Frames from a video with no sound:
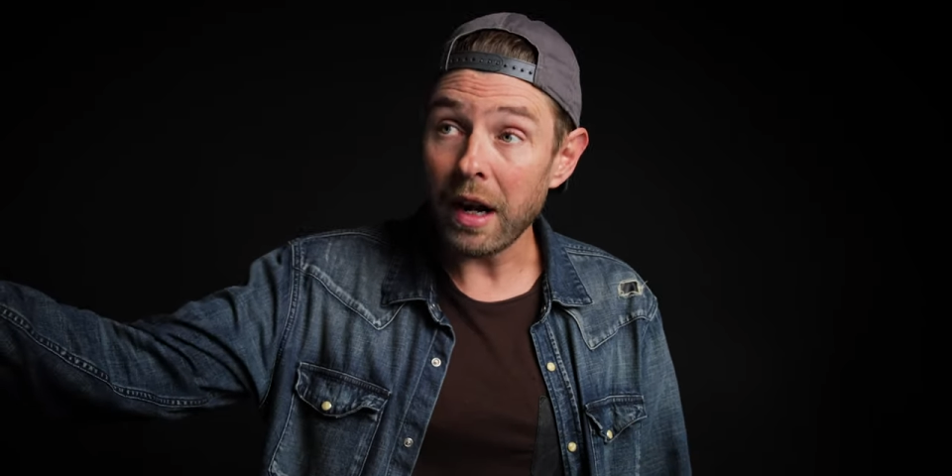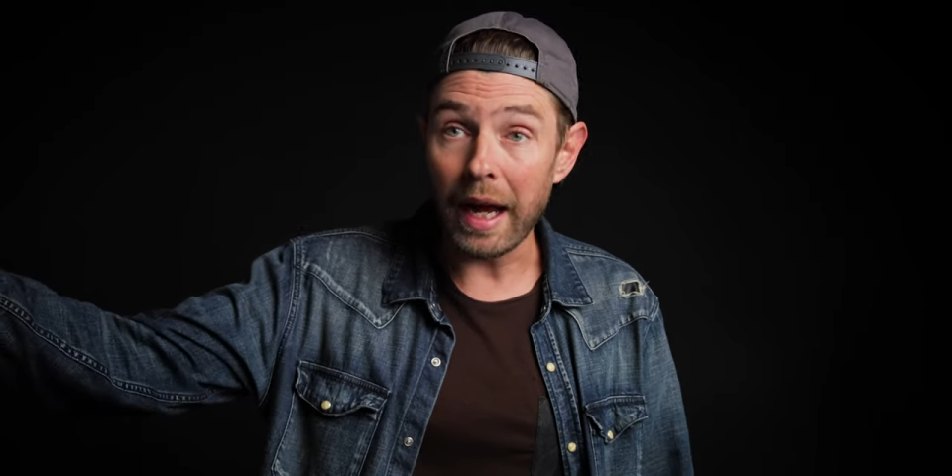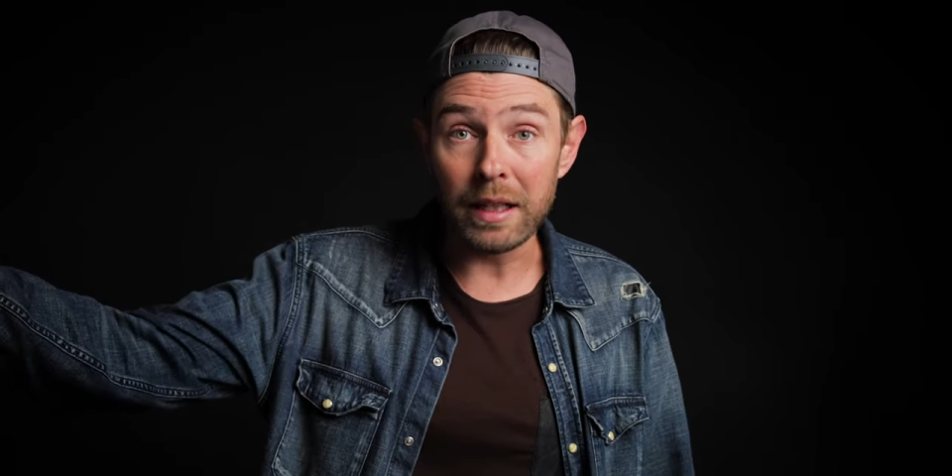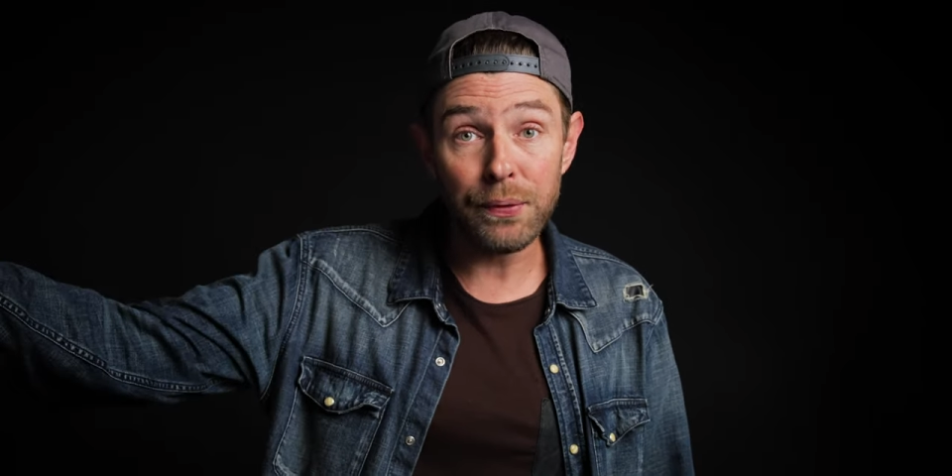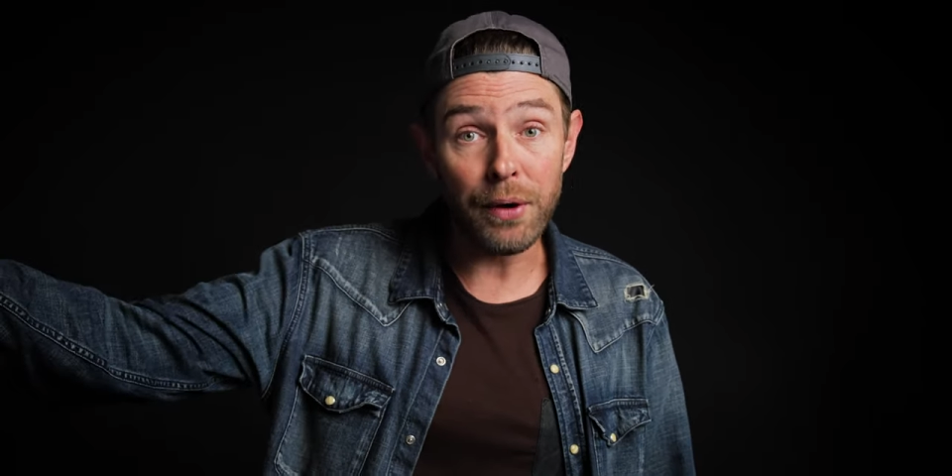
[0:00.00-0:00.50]

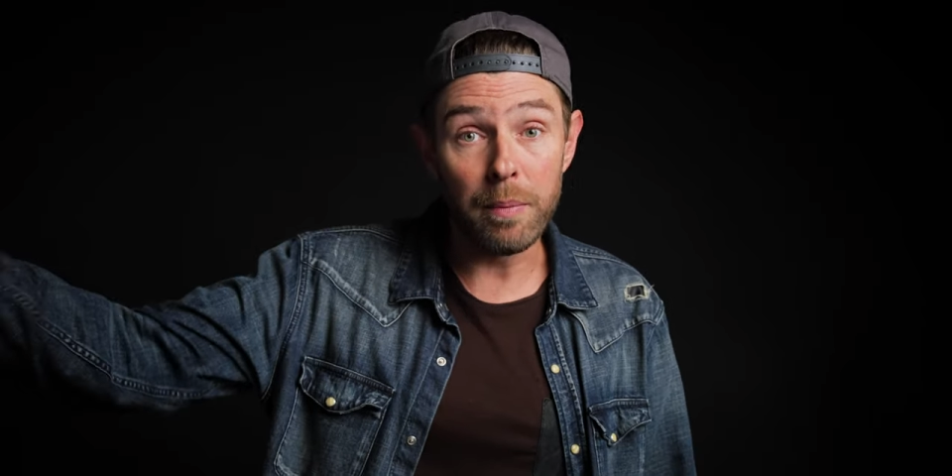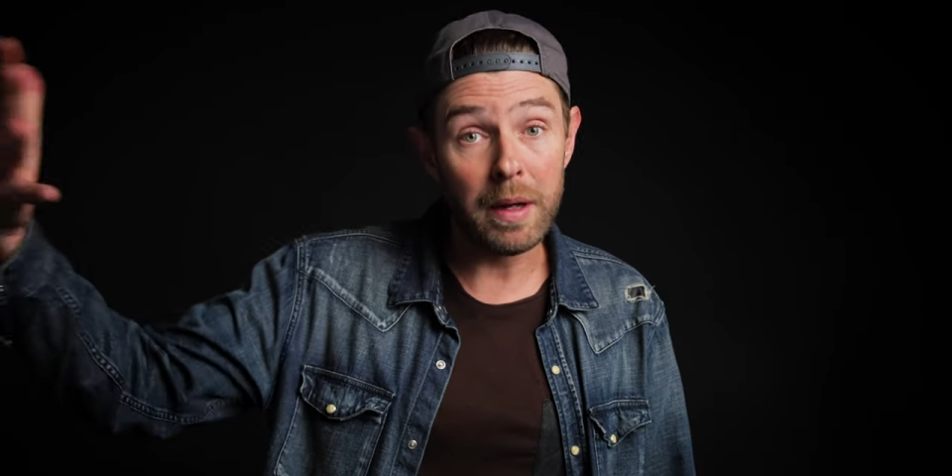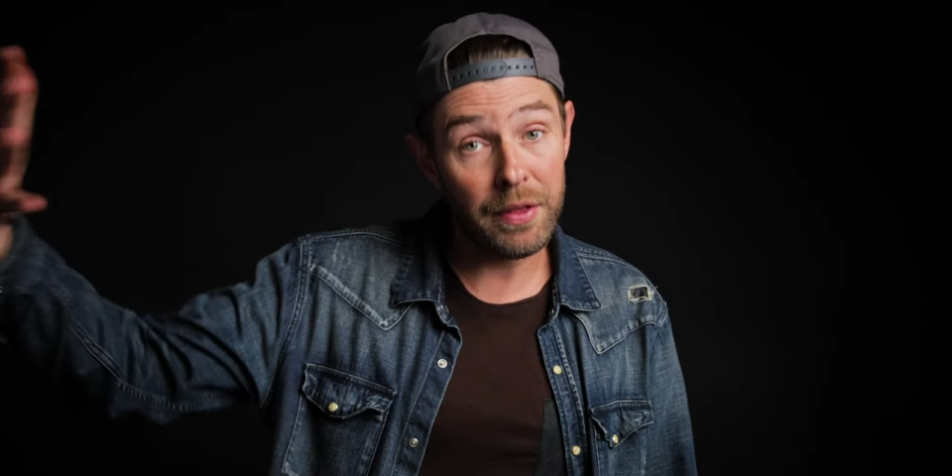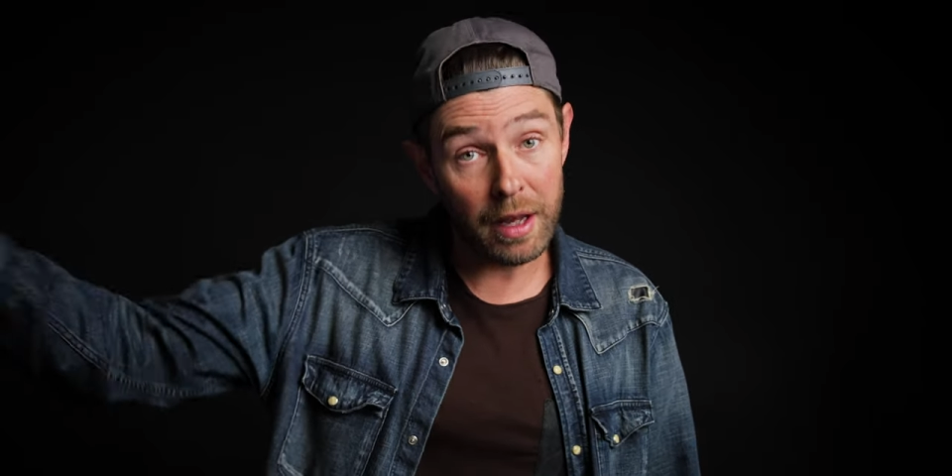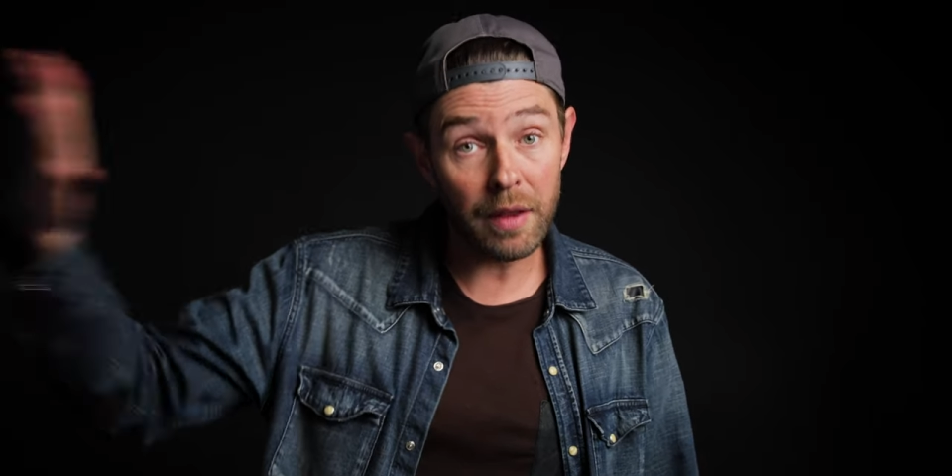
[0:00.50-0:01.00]
light
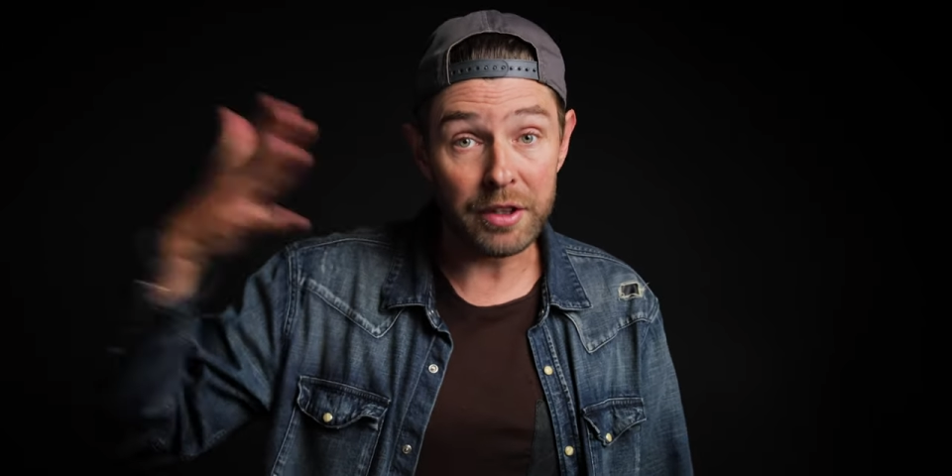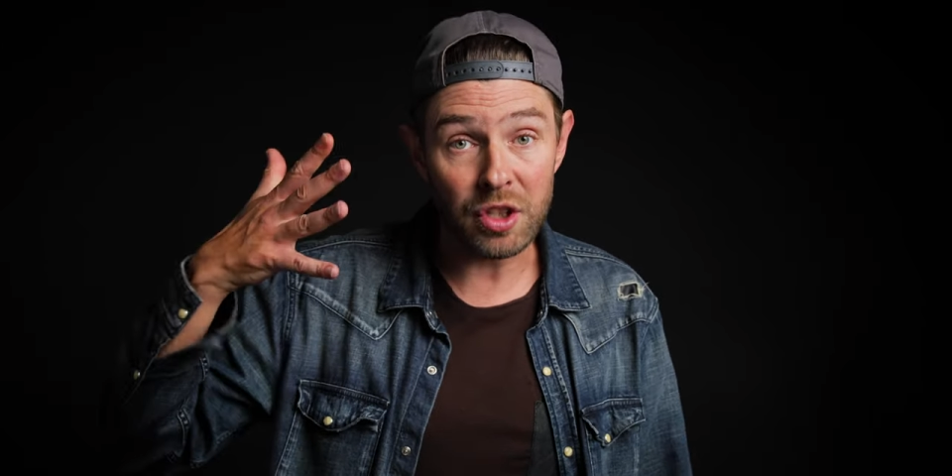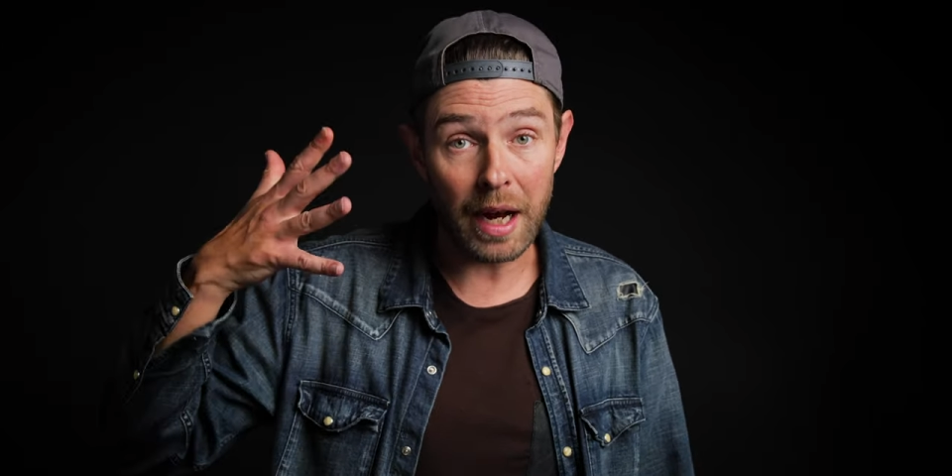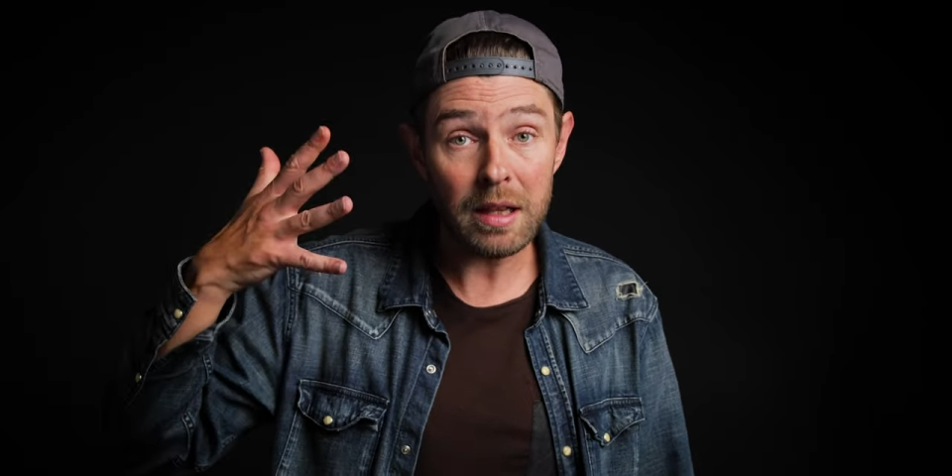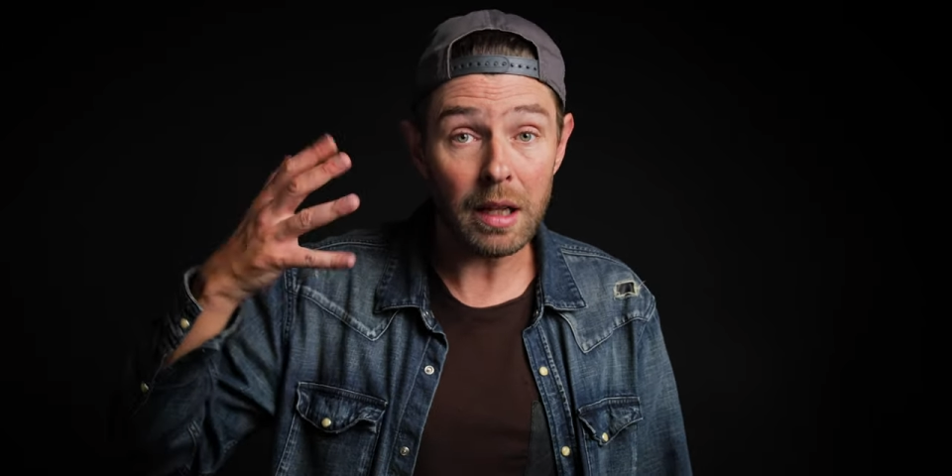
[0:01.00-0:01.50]
from the other
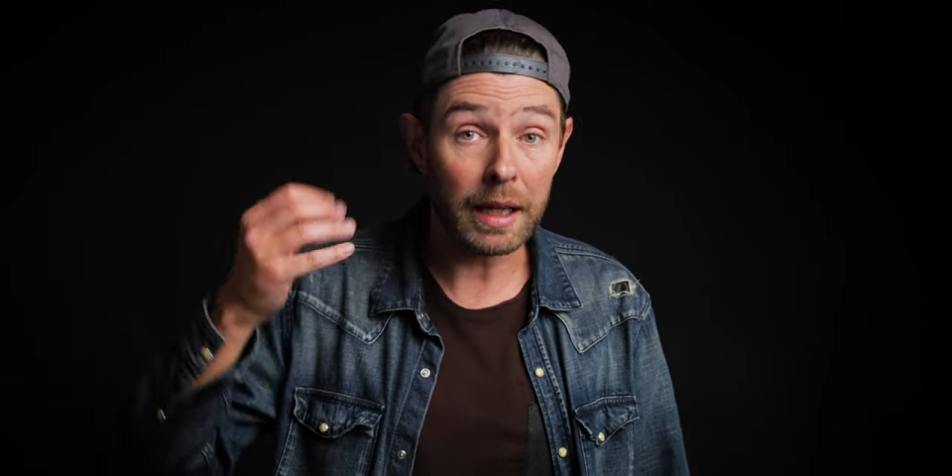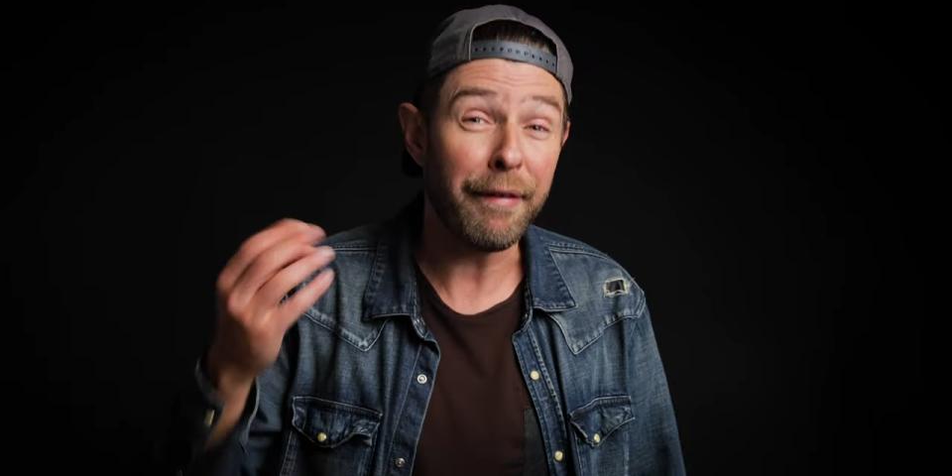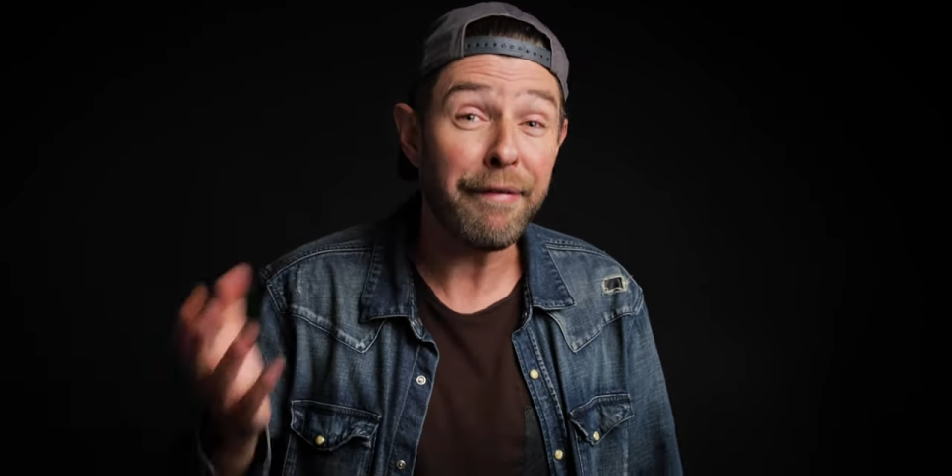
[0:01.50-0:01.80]
side, like a